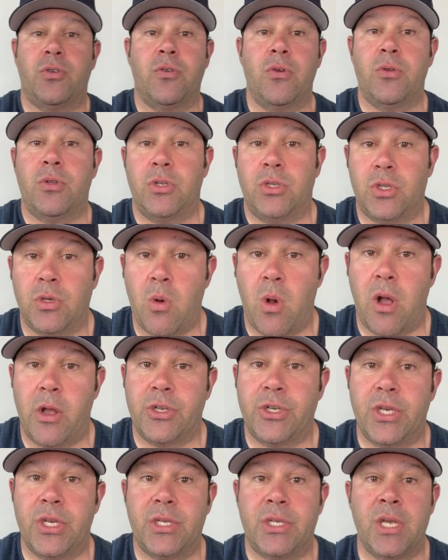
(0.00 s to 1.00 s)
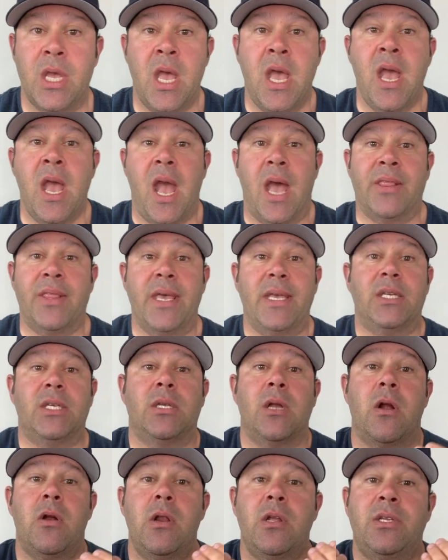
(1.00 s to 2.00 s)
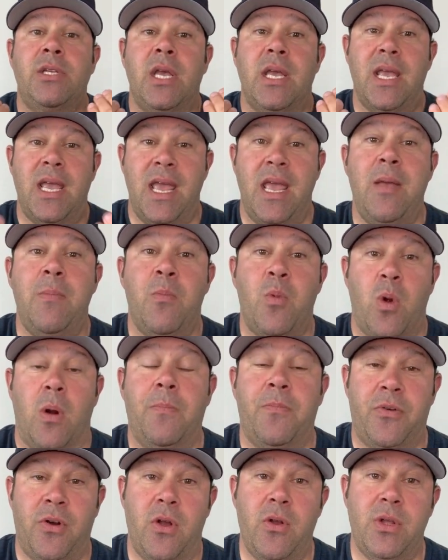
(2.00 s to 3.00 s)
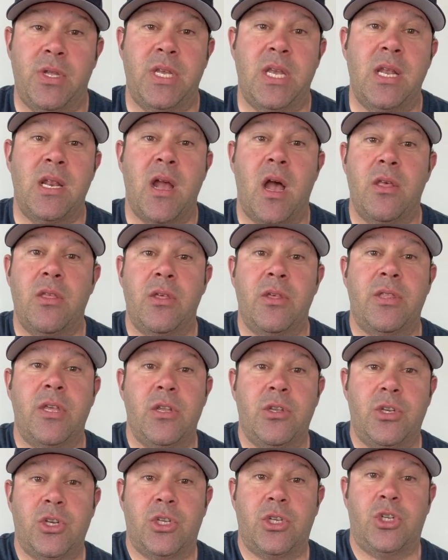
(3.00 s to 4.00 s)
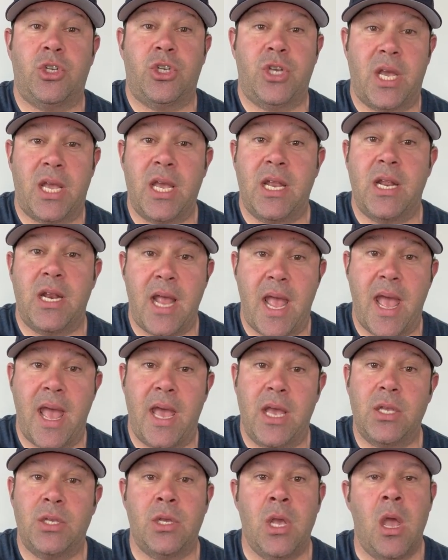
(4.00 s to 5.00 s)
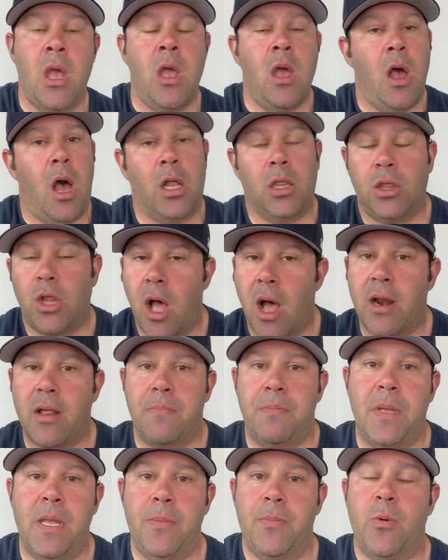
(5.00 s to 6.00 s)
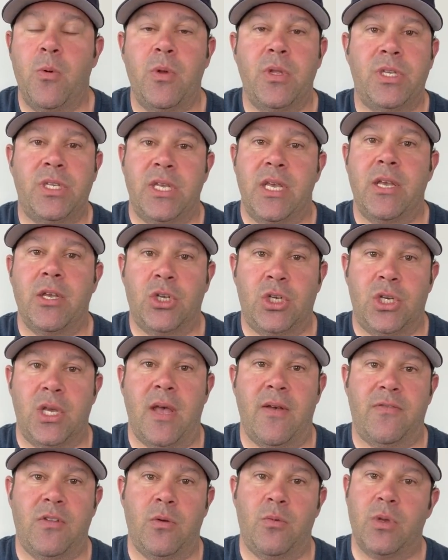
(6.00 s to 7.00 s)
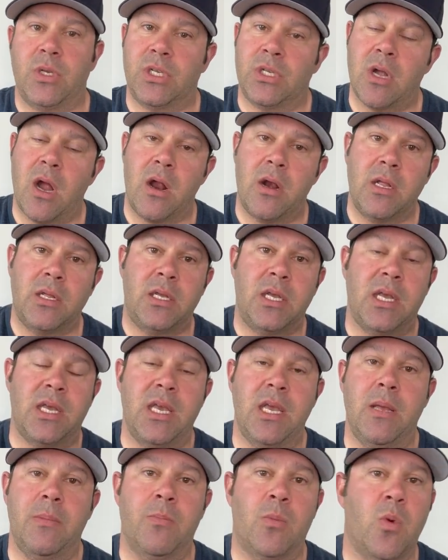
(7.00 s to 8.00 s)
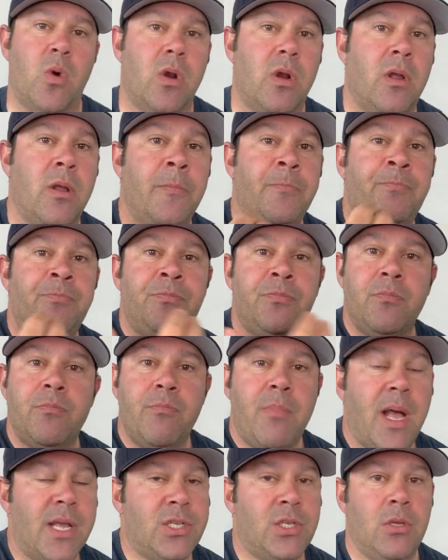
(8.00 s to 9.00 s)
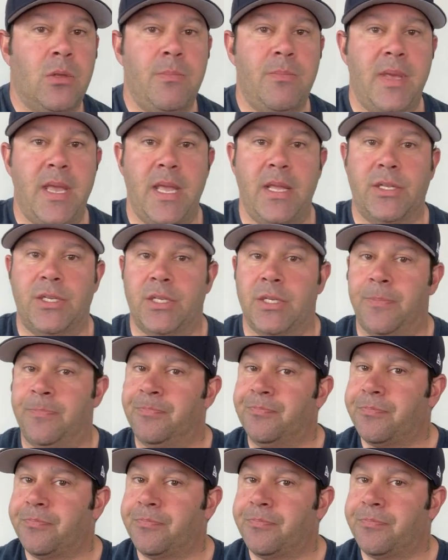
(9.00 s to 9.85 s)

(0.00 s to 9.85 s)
roots, and squashes, and they started to eat more protein other than just chicken and eggs, a lot of people would see a shift. If we started to eat more muscle meats,